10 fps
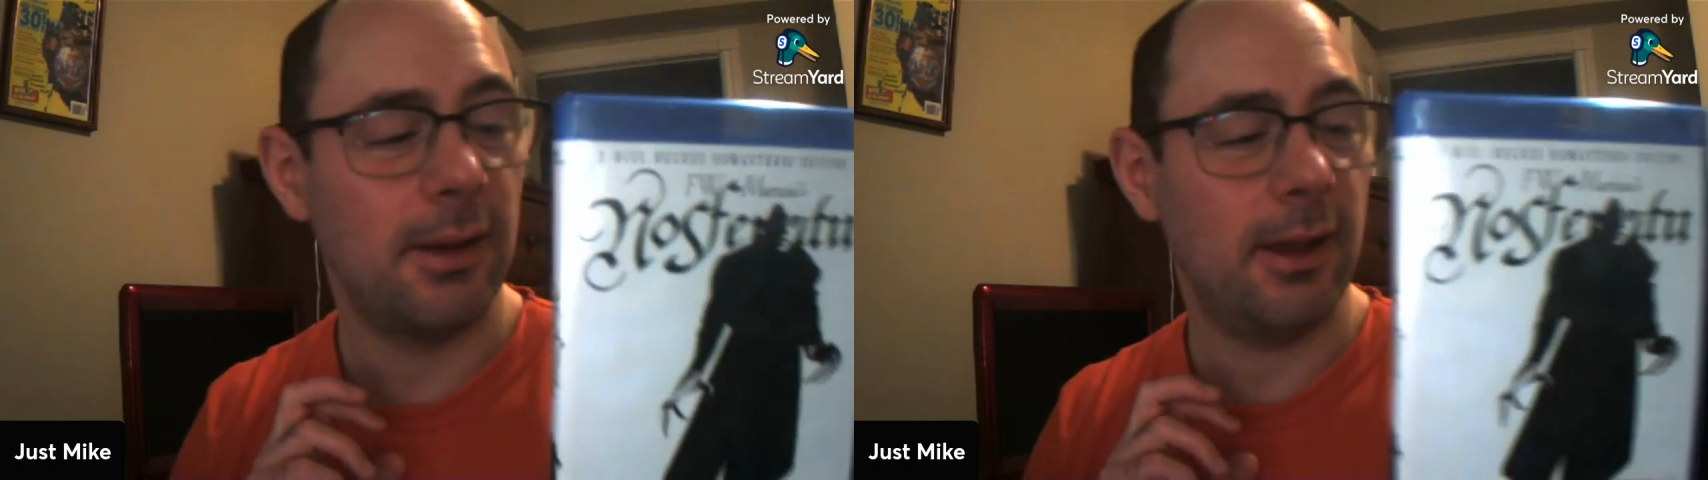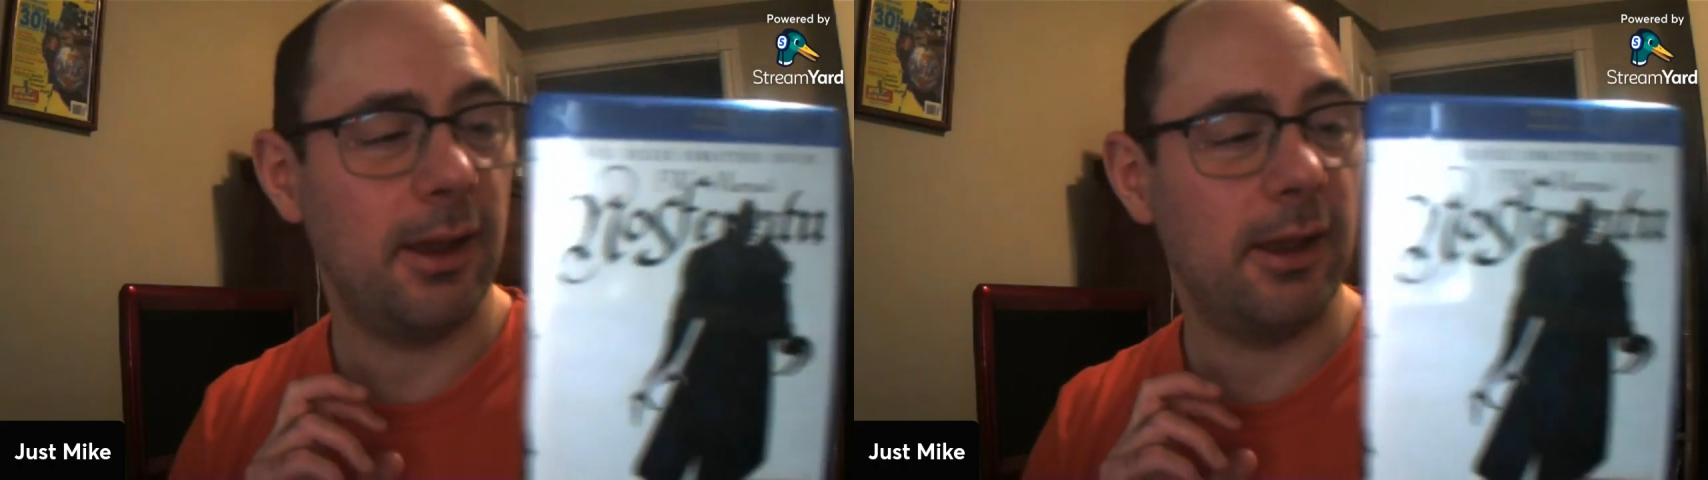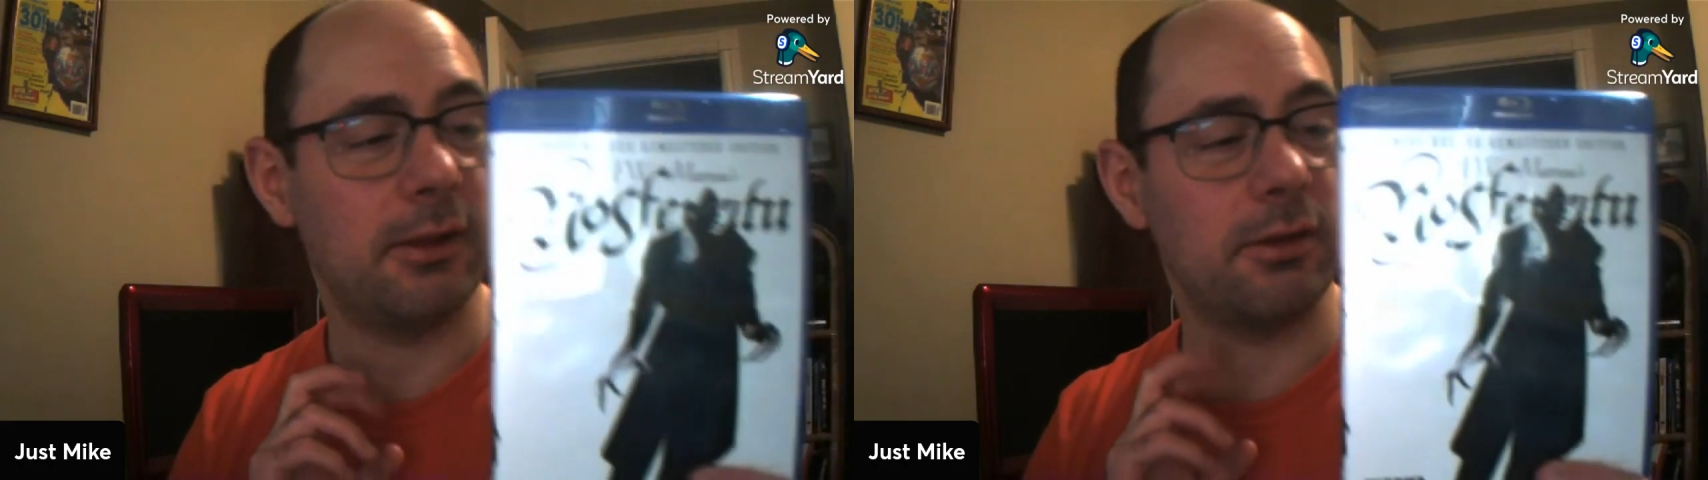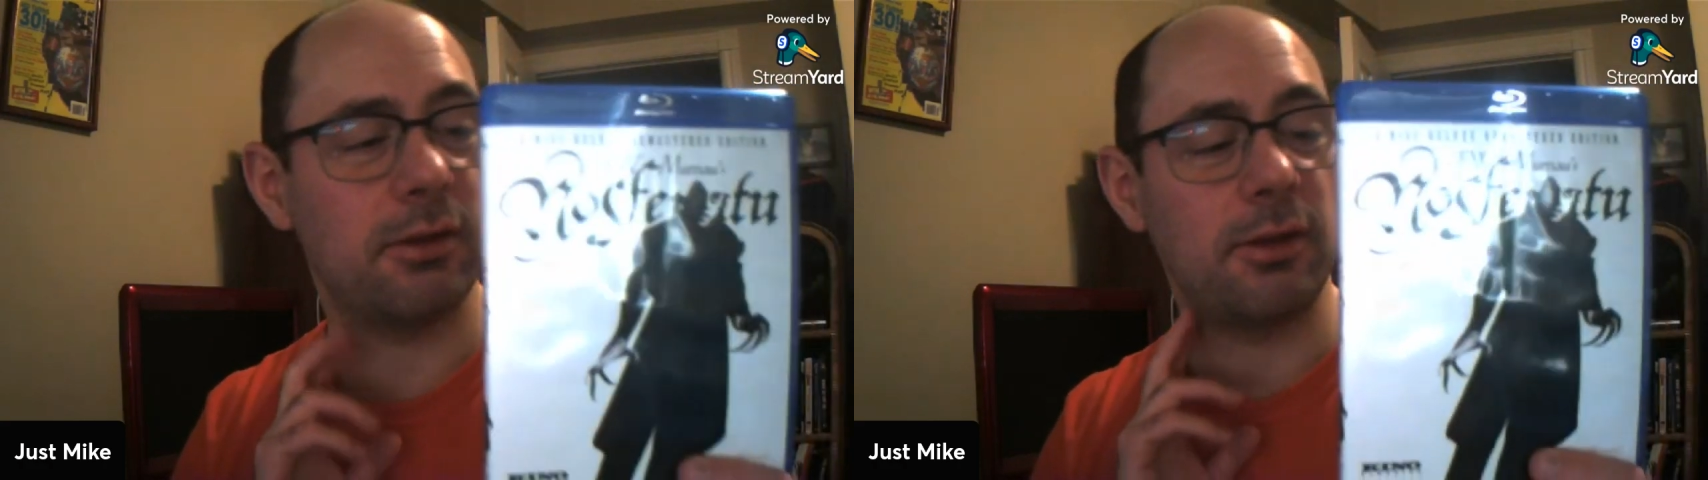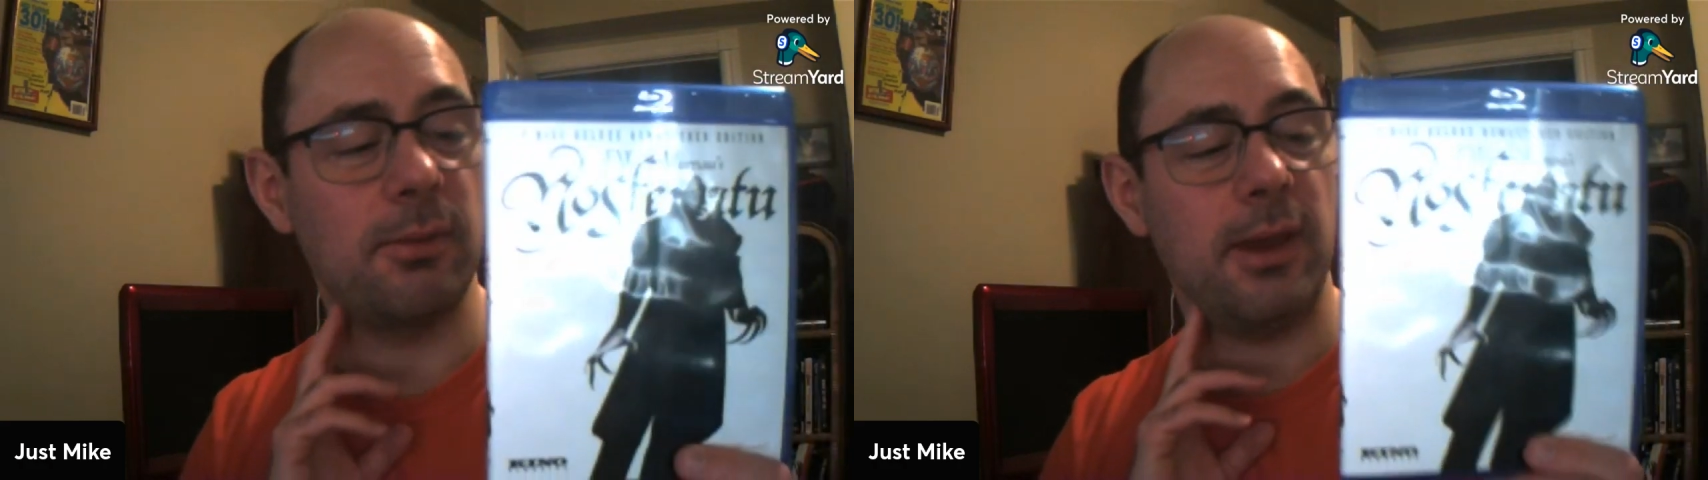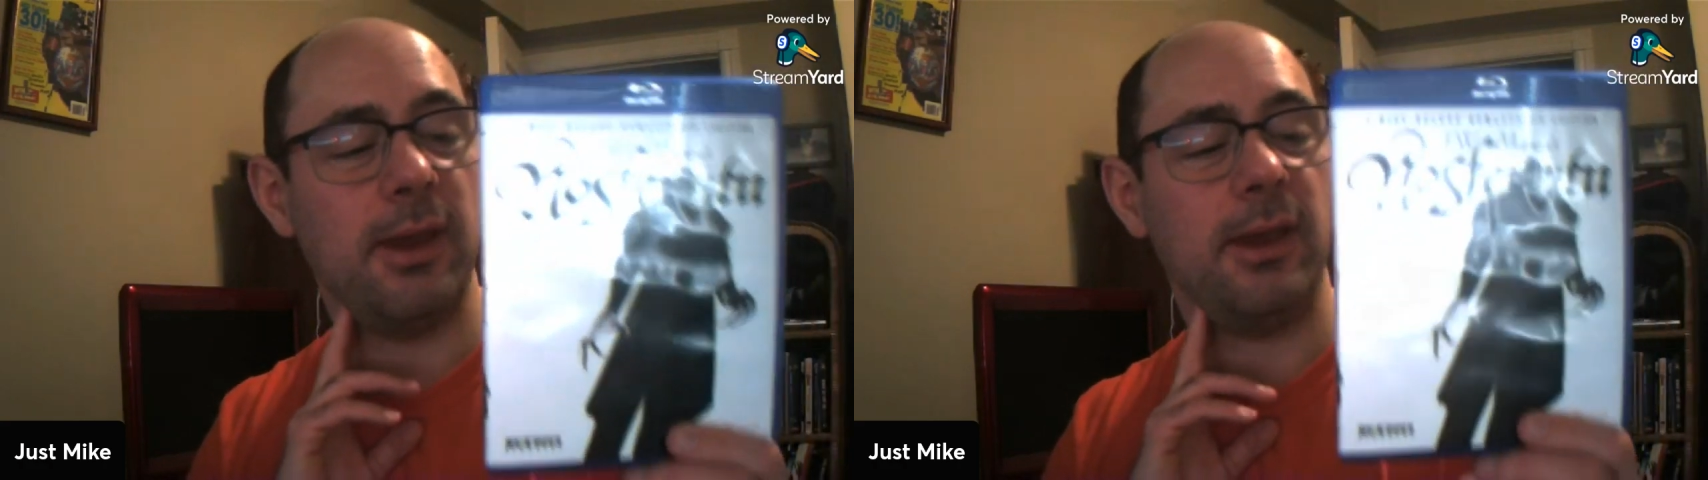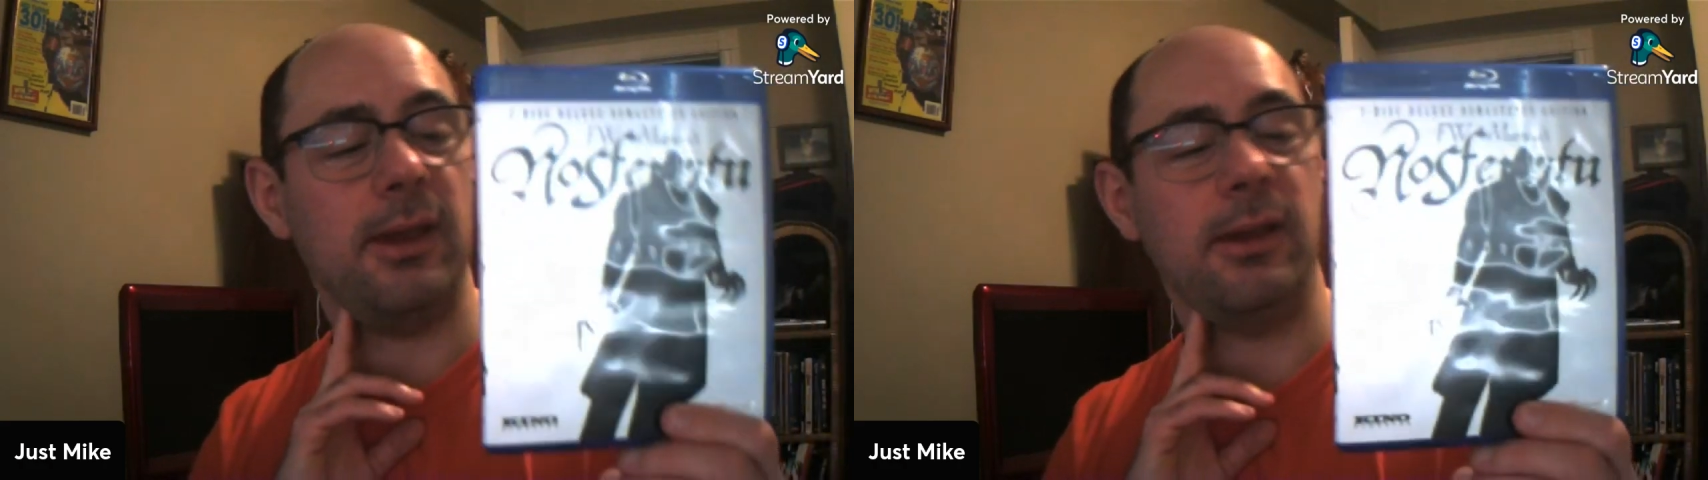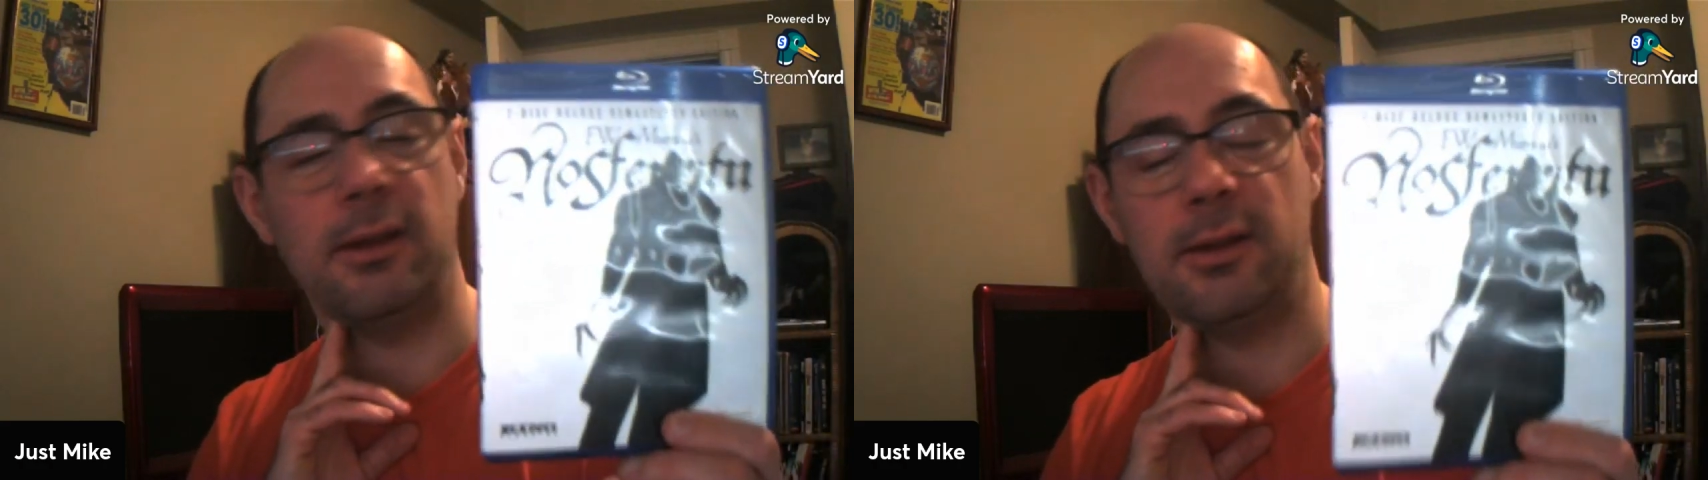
And to me,